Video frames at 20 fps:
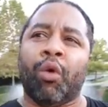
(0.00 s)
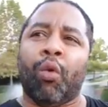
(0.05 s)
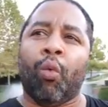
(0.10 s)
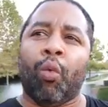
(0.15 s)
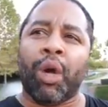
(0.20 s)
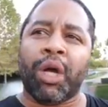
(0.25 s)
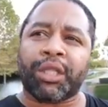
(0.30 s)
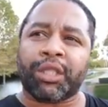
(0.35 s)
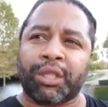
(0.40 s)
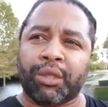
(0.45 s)

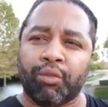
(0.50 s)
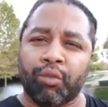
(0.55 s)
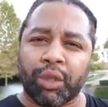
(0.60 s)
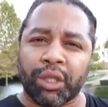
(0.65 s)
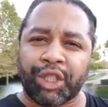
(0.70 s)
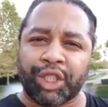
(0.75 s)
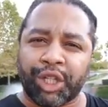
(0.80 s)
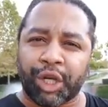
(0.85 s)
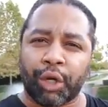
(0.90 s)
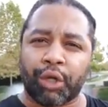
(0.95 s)

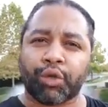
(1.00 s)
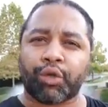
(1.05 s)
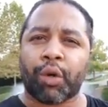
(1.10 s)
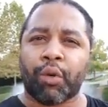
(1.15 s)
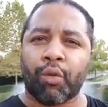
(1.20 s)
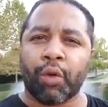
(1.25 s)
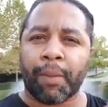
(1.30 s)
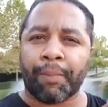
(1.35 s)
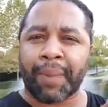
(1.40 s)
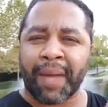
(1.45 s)
with
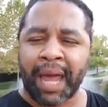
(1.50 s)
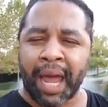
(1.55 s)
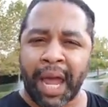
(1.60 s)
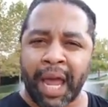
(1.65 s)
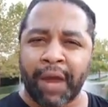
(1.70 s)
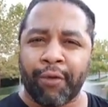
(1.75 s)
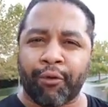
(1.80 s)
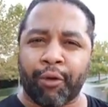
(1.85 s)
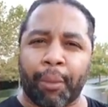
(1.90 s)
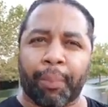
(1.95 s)
children with
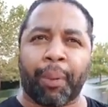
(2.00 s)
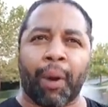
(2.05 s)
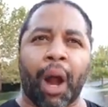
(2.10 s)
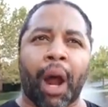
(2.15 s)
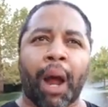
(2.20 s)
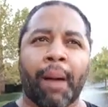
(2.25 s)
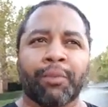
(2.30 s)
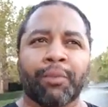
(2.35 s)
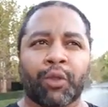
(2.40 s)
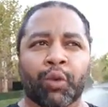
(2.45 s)
behavior
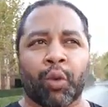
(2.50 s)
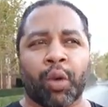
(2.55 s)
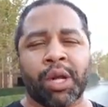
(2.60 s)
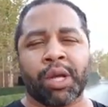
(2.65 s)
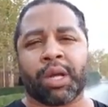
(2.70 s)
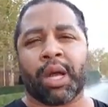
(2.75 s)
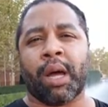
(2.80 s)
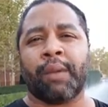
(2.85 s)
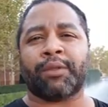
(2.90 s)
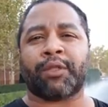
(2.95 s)
problems when
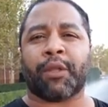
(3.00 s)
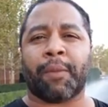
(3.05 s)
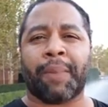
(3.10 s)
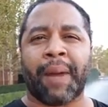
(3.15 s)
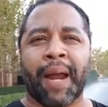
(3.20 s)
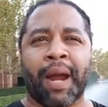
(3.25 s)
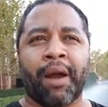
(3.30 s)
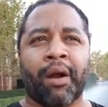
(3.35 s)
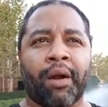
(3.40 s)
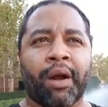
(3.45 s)
it comes to
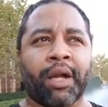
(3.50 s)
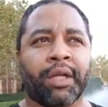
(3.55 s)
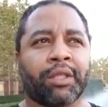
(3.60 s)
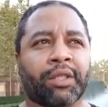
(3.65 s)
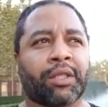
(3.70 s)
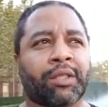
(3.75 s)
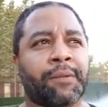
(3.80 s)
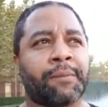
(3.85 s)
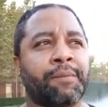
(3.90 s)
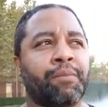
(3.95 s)

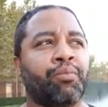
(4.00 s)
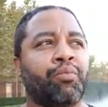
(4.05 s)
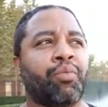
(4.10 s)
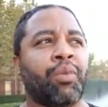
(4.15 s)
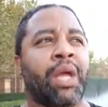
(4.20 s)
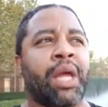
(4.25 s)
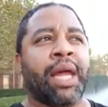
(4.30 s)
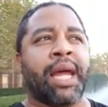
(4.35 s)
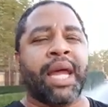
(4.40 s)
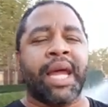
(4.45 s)
parents
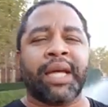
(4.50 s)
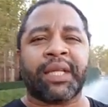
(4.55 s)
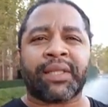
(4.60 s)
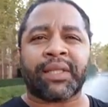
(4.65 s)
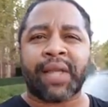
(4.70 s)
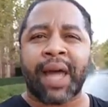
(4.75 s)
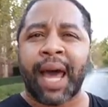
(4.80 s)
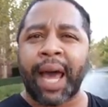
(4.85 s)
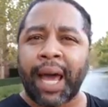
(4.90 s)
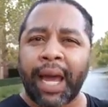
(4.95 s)

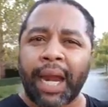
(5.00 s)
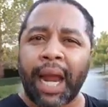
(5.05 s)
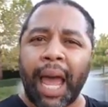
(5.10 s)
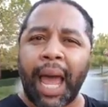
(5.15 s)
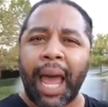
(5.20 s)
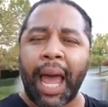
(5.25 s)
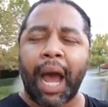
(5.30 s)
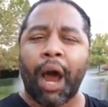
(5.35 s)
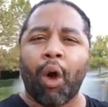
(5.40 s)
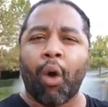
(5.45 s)
is that
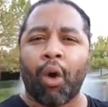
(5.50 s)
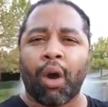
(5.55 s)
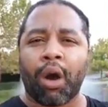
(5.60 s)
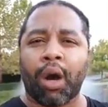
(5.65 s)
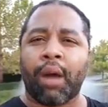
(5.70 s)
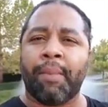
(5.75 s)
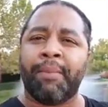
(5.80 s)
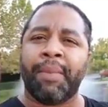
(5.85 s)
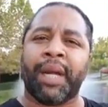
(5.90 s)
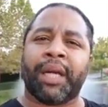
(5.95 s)
our
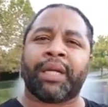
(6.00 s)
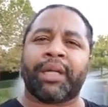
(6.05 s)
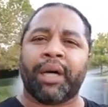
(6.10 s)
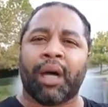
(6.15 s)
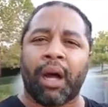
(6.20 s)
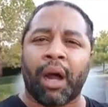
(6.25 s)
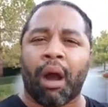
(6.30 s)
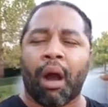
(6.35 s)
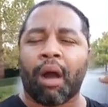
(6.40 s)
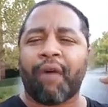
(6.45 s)

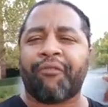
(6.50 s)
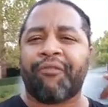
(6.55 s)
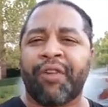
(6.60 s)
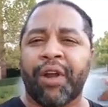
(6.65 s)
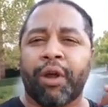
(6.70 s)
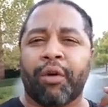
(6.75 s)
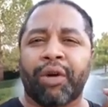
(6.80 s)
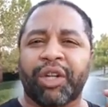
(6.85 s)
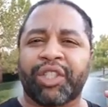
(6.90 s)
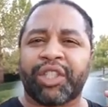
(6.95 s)
amygdala, our
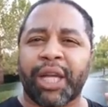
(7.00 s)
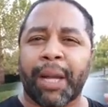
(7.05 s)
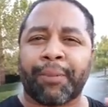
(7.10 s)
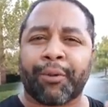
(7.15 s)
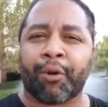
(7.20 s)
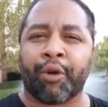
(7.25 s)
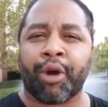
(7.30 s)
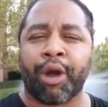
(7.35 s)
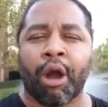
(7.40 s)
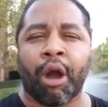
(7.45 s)
fear
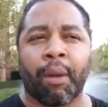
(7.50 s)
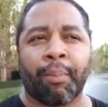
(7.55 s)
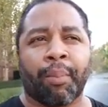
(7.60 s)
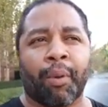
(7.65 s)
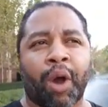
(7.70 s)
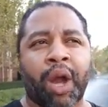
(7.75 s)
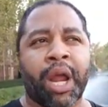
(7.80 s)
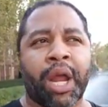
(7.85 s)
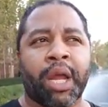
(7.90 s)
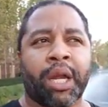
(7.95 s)
receptor in our
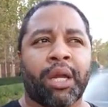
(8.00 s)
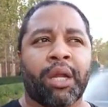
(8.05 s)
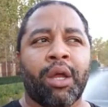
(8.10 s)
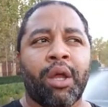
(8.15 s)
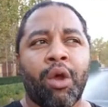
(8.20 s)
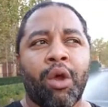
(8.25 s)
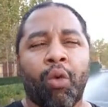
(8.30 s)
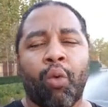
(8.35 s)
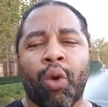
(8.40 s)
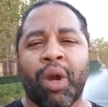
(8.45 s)
brain,
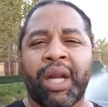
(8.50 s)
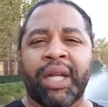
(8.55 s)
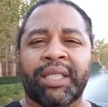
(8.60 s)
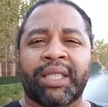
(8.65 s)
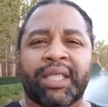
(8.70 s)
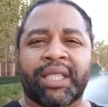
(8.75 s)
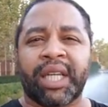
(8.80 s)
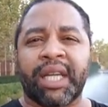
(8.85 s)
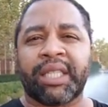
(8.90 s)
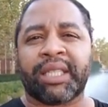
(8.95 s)
when it
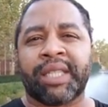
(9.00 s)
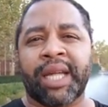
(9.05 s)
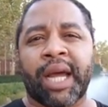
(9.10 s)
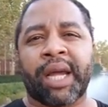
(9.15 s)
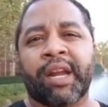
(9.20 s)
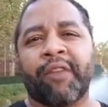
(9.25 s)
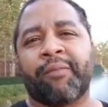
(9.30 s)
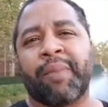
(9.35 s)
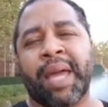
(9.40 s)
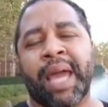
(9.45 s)
sees
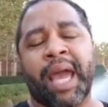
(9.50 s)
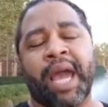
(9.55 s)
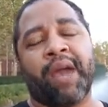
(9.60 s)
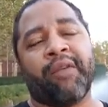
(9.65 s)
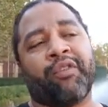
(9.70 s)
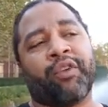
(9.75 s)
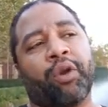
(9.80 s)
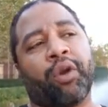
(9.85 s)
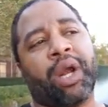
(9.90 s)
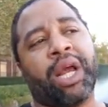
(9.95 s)
negative
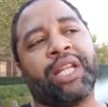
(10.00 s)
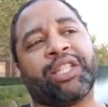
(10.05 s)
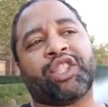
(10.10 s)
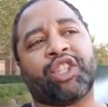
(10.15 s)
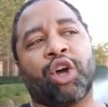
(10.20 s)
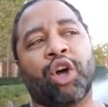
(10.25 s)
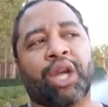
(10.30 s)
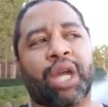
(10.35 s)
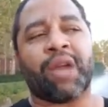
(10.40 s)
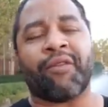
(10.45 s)
behavior, it's
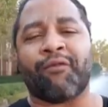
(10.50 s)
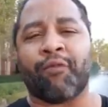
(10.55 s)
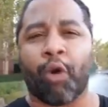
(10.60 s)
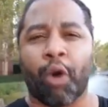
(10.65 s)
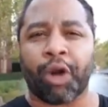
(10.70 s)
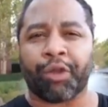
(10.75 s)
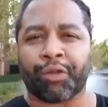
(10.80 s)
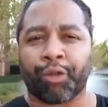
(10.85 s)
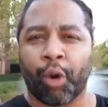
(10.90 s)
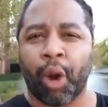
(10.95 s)
looking
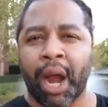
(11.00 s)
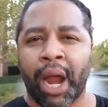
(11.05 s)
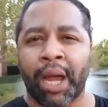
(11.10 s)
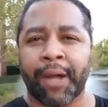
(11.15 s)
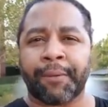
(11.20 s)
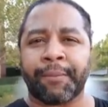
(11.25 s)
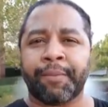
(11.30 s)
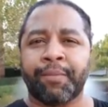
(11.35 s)
for a threat.